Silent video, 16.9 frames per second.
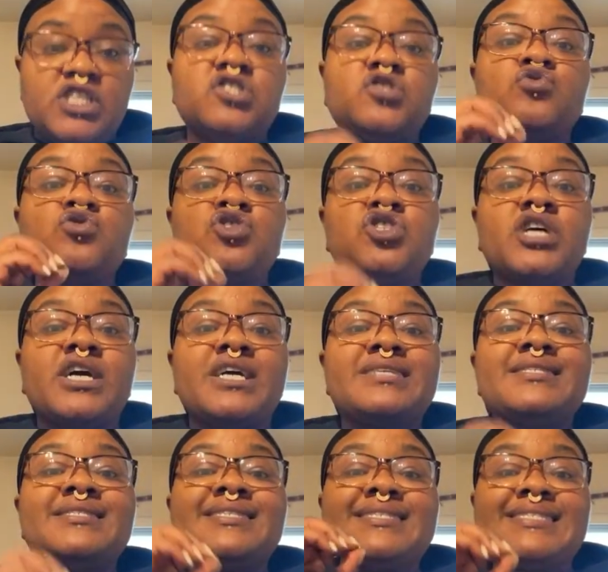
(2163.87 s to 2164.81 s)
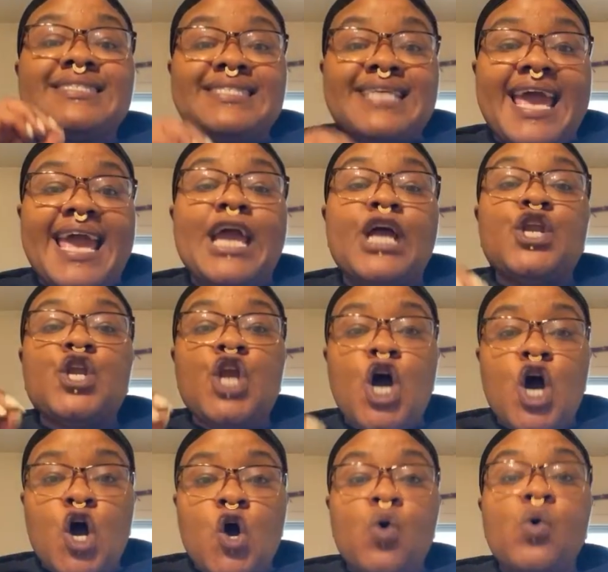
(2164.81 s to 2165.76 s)
So just say
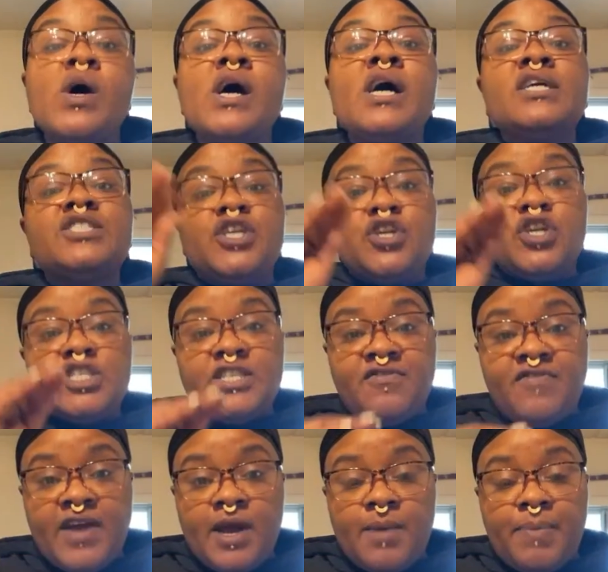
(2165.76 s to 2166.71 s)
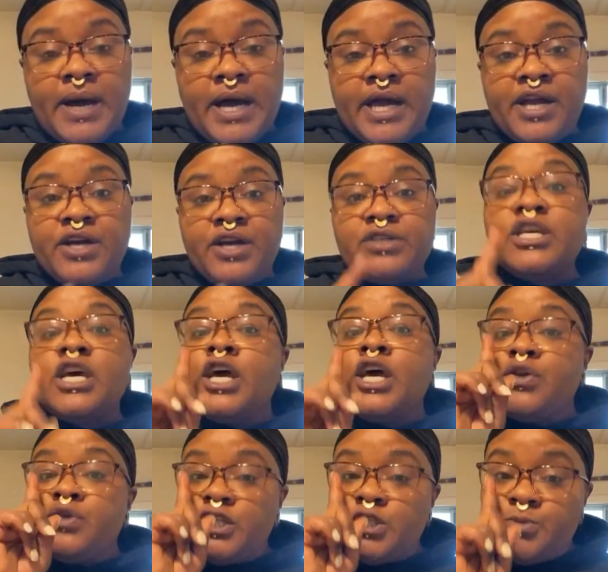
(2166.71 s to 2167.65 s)
no to energy vampires.
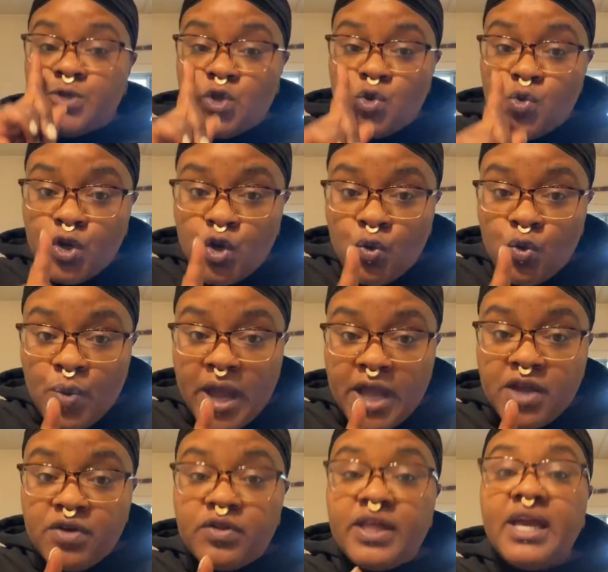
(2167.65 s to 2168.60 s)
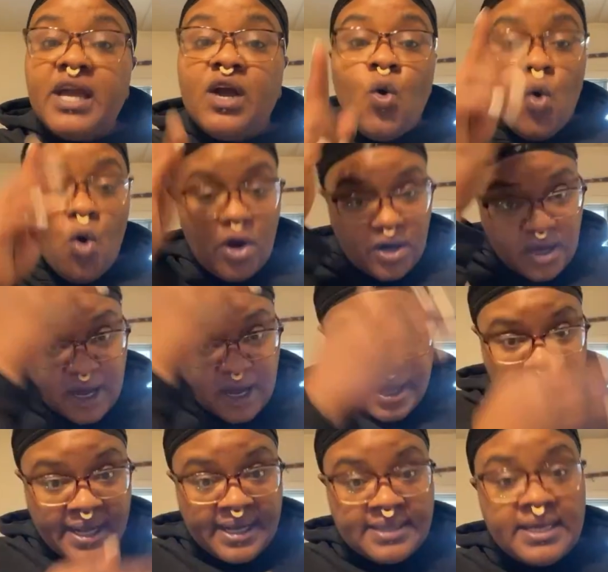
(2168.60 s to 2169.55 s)
You need to be doing your regularly cord
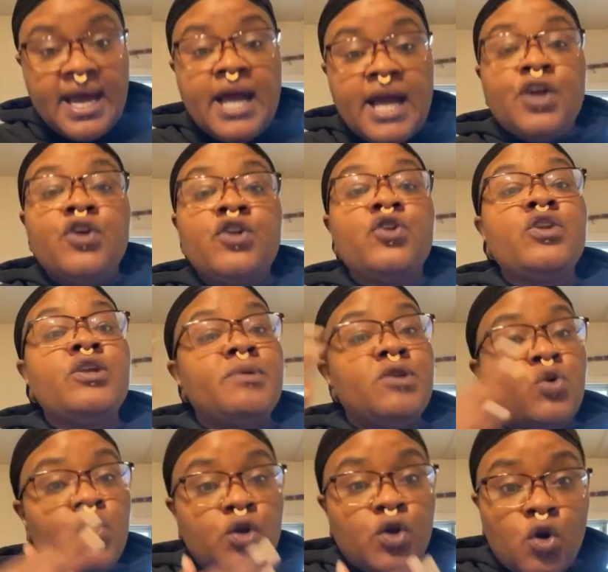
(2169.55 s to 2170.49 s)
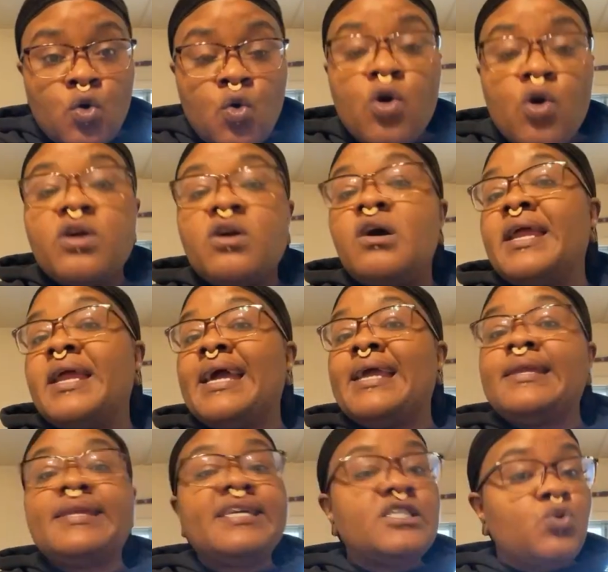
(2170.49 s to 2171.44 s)
cutting. You need to be doing your cord cutting
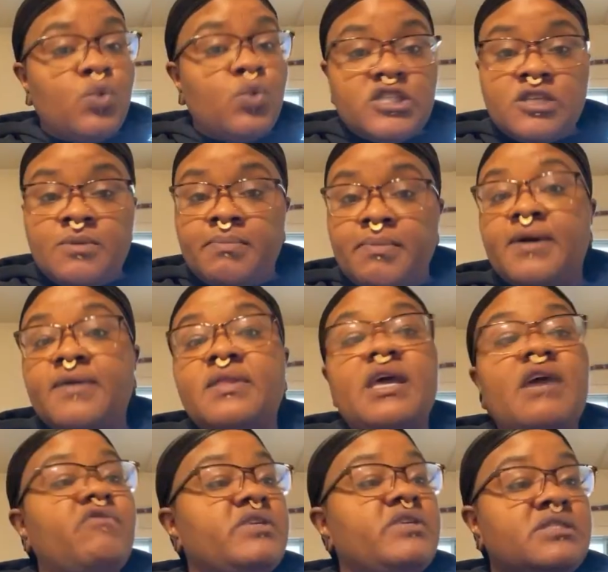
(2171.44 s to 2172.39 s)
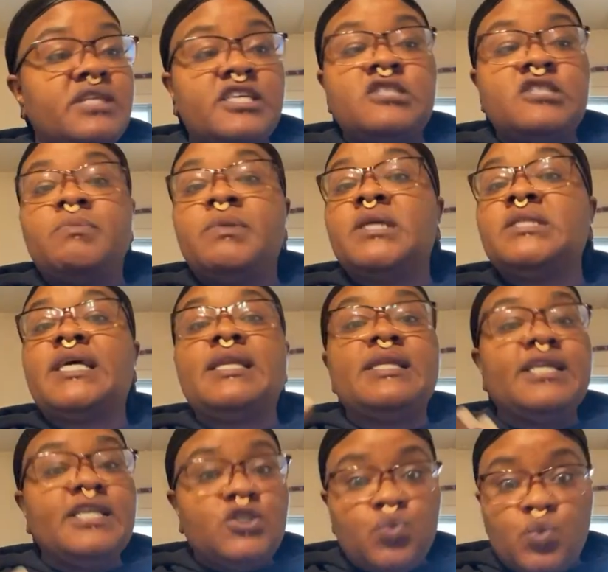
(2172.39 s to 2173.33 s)
at least once a month, every 6 months, at
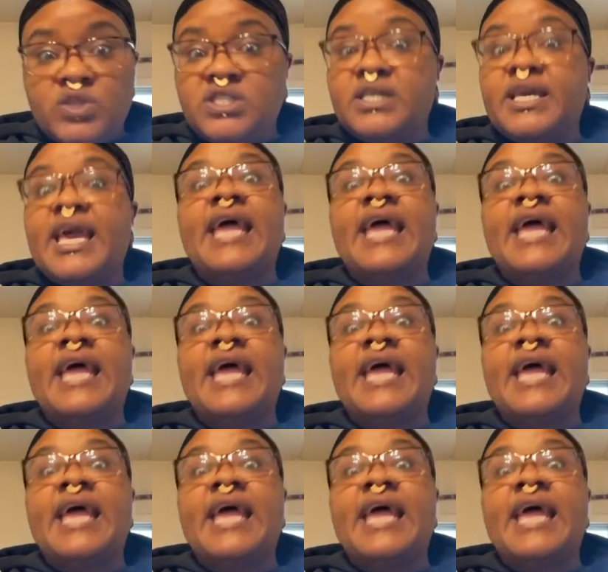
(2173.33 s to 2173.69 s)
least once a